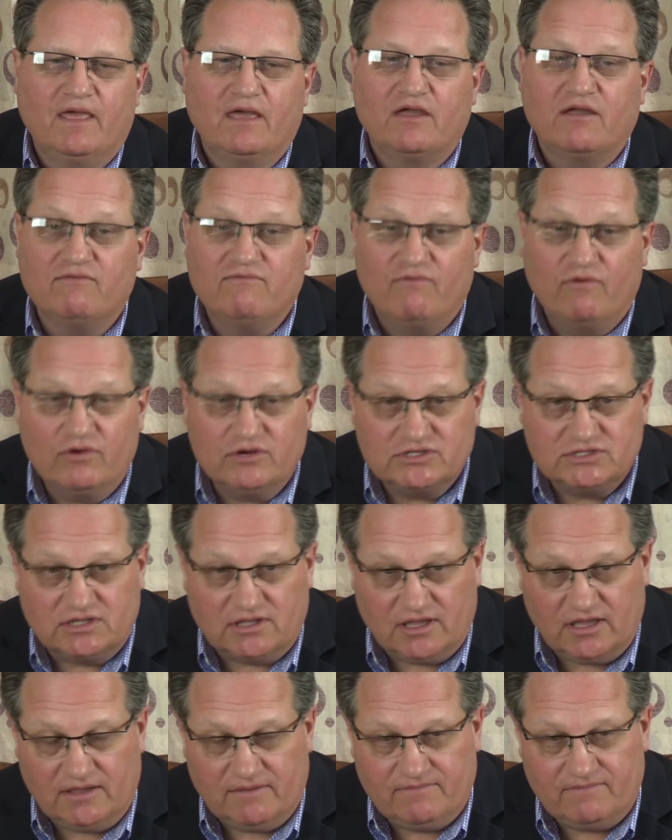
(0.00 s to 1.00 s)

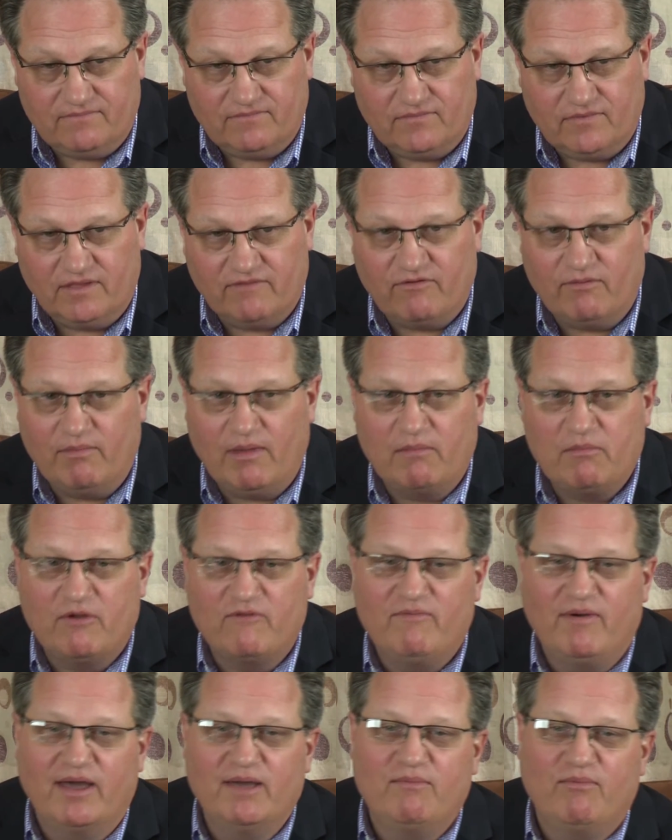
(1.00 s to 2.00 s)
Conversely, if a member
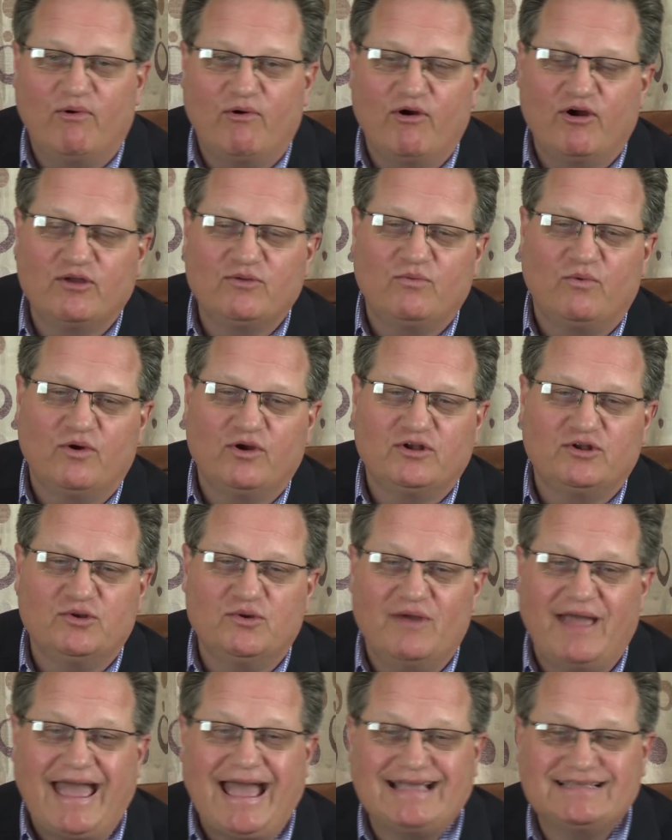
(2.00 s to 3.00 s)
of my board were
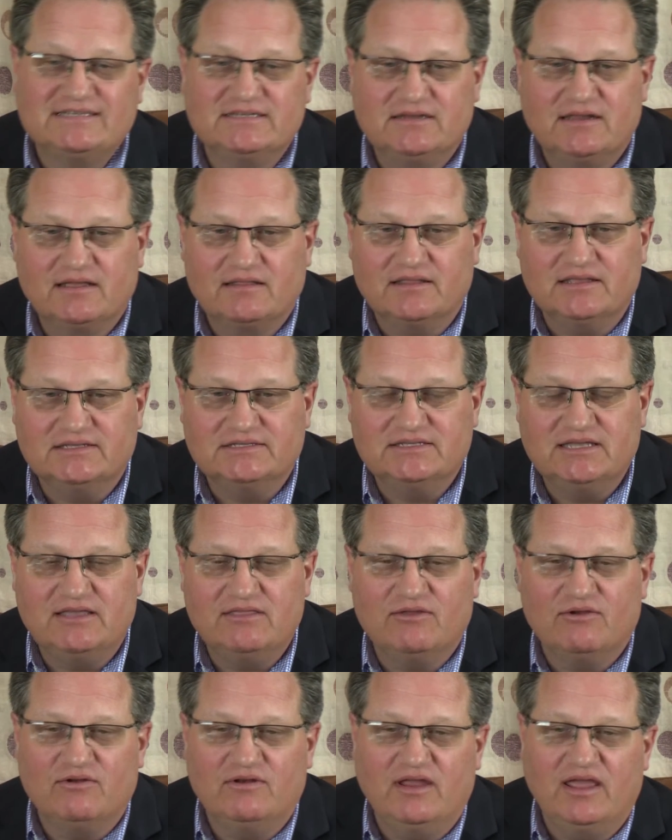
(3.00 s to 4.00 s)
to accidentally see
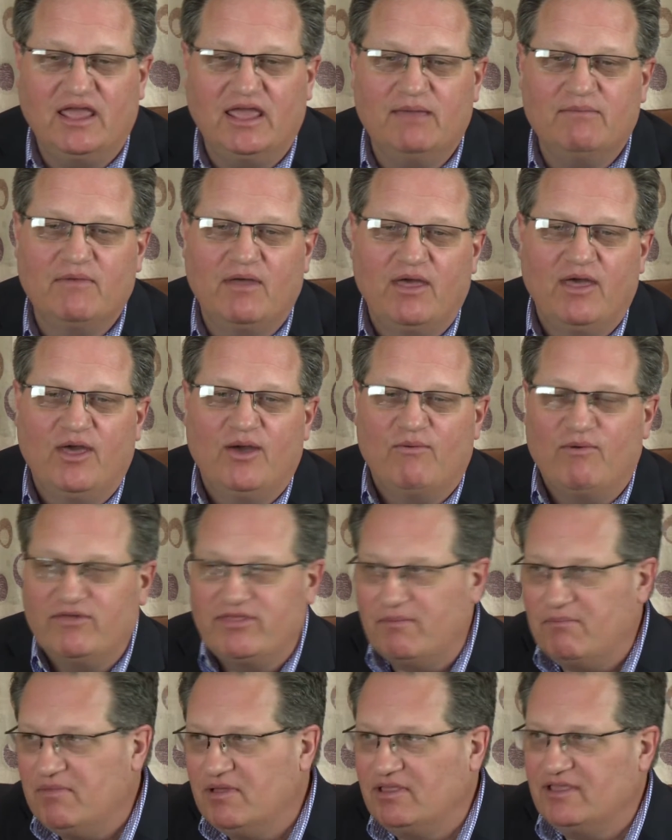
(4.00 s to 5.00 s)
their name with
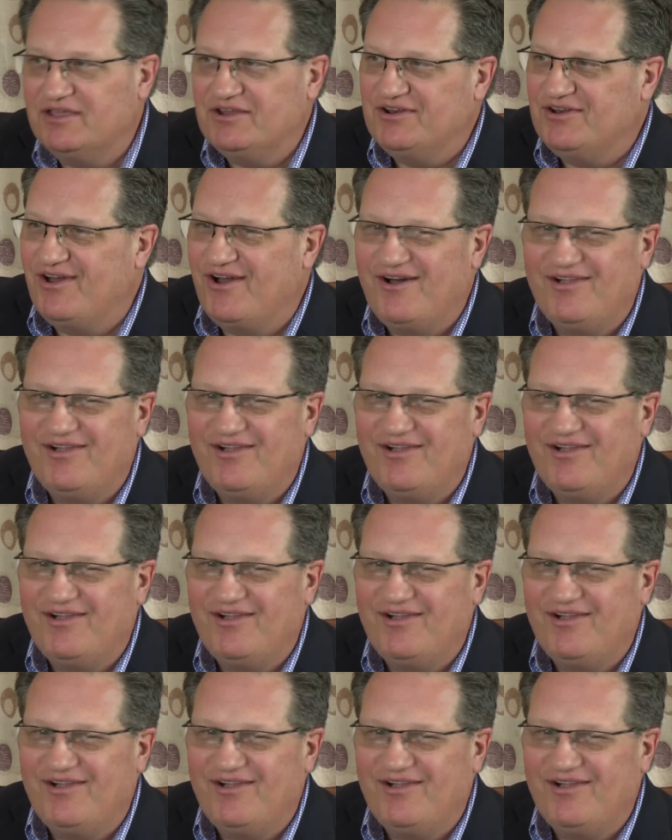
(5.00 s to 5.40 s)
$1 million